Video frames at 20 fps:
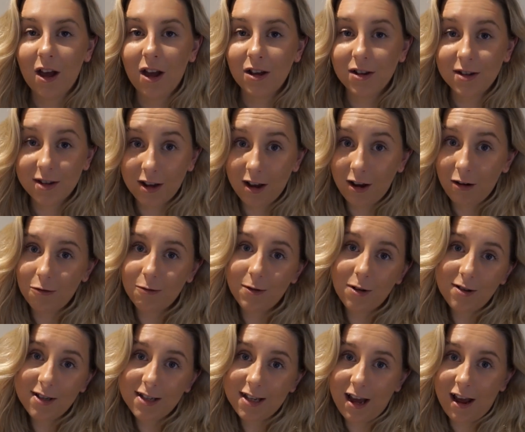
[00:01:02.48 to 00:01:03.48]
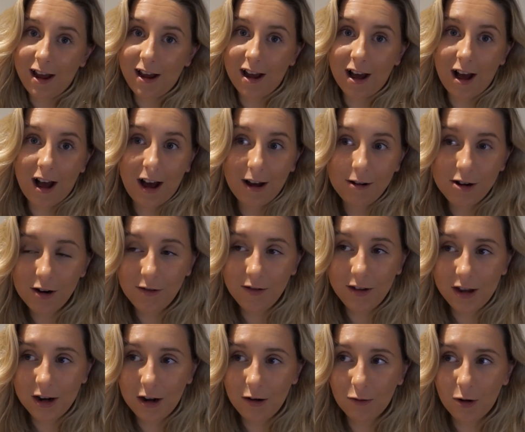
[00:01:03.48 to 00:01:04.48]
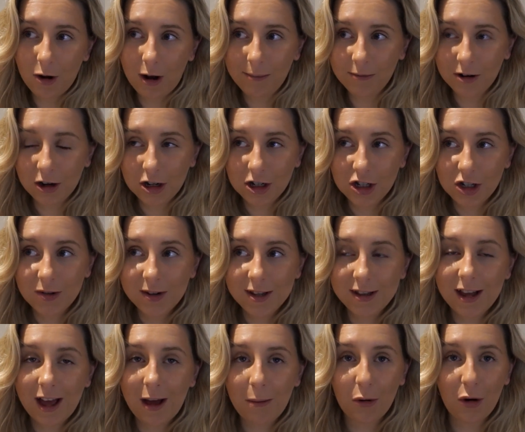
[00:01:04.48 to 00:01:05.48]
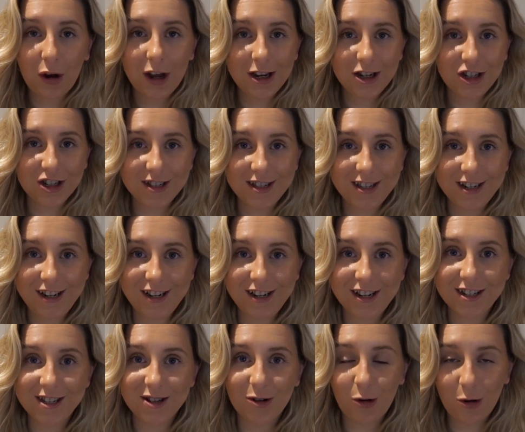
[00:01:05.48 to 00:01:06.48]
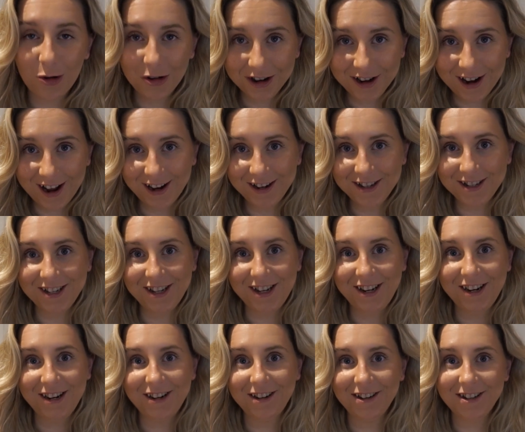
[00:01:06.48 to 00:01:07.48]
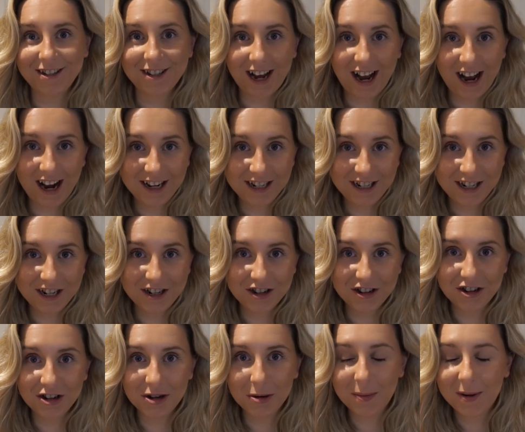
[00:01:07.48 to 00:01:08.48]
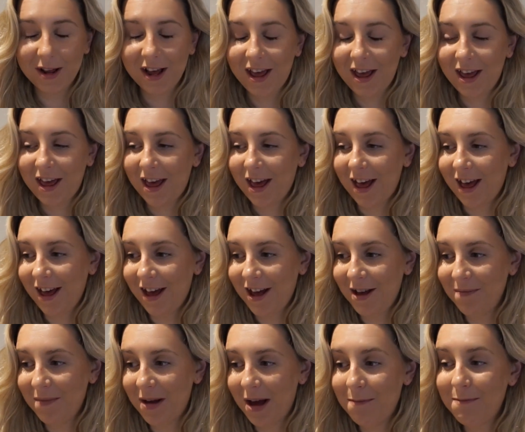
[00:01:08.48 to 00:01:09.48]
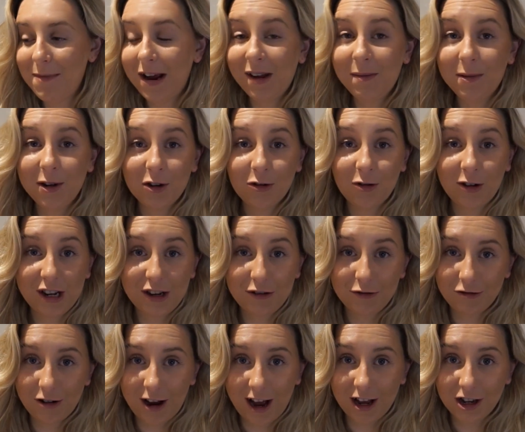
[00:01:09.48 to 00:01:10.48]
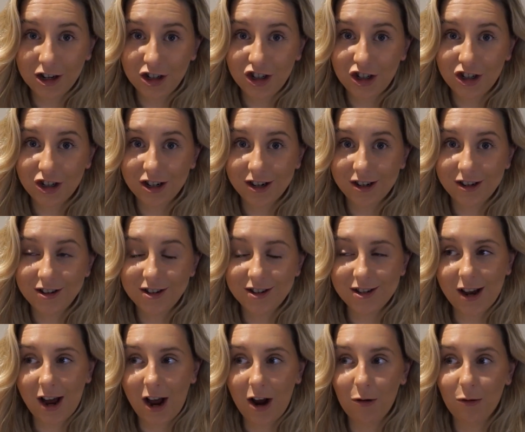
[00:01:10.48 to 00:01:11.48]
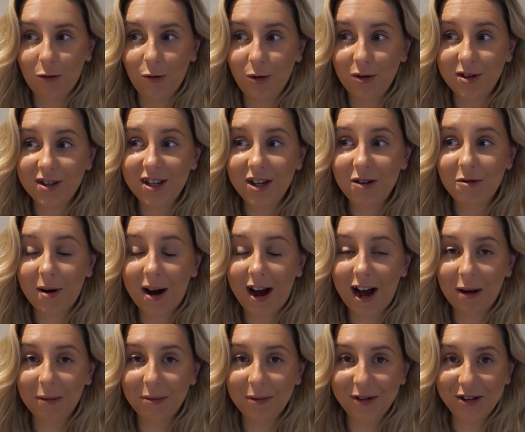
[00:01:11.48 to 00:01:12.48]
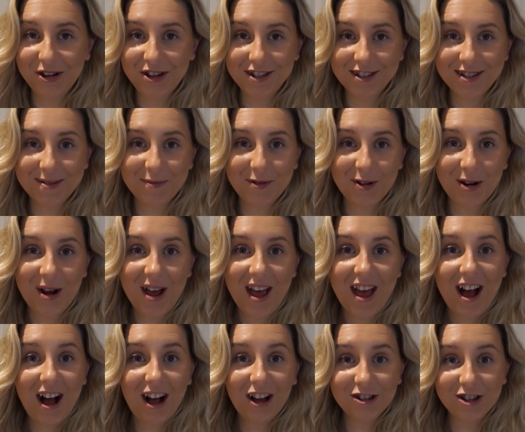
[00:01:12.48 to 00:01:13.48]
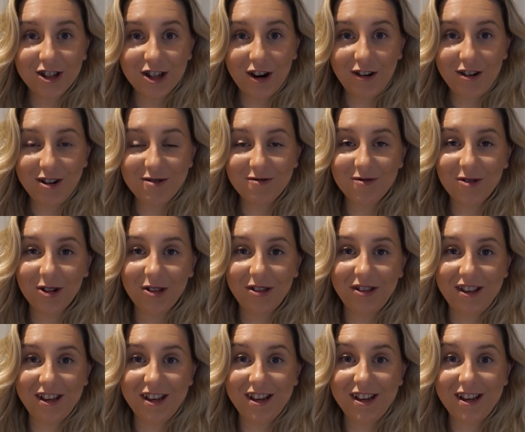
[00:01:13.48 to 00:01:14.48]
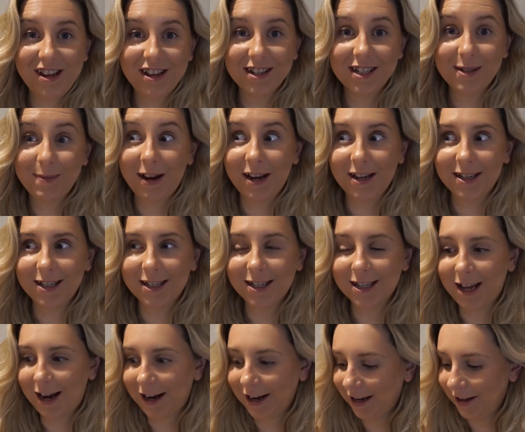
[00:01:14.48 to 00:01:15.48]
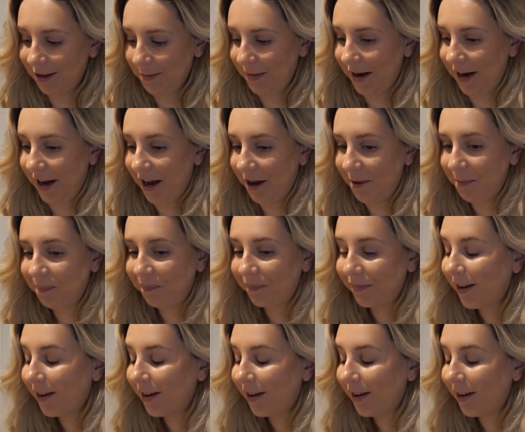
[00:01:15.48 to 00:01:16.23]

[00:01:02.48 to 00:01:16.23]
So we'll see. I don't really know what I'm going to do in there, but it just needs organising, tidying up, and maybe a refresh. So we'll see what happens, but I'll show you what the space is like at the minute.